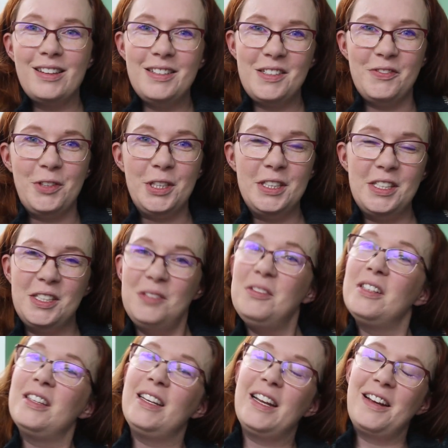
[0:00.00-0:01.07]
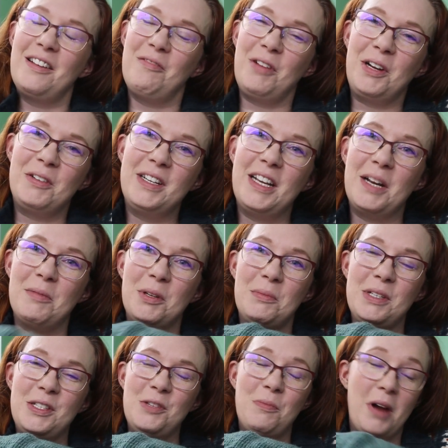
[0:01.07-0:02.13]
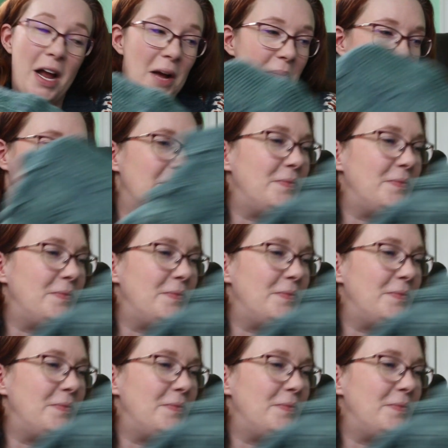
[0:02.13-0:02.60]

this very soon, and then I can wear it and I'm gonna be super happy.